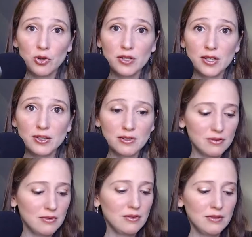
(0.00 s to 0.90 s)

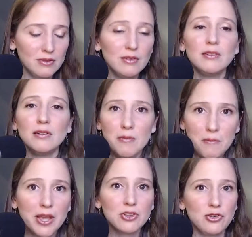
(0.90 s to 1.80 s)
choices,
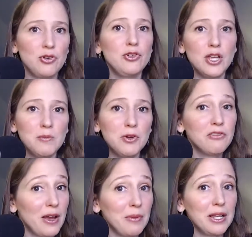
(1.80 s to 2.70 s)
make sure you keep
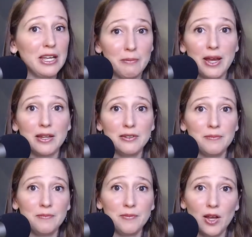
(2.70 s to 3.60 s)
your family in
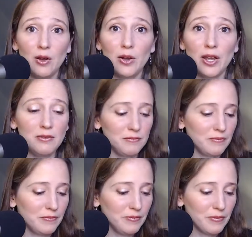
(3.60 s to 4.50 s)
mind. Okay?
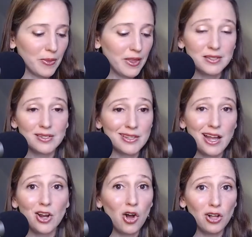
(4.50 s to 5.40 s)
This
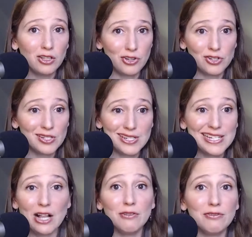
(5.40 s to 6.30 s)
is not all just
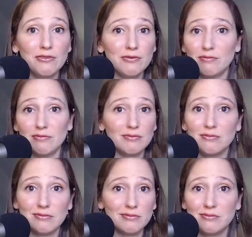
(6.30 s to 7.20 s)
self
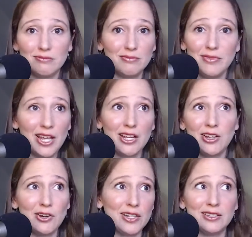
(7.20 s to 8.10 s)

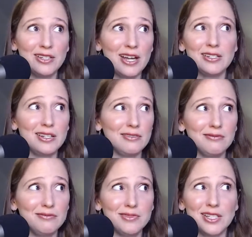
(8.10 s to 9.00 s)

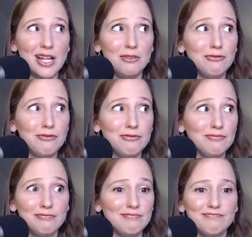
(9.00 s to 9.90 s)
aggrandizing,
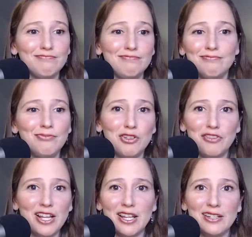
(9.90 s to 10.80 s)
self
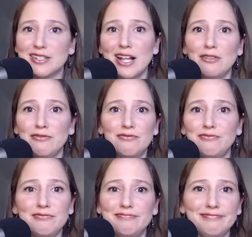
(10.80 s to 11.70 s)
fulfilling, self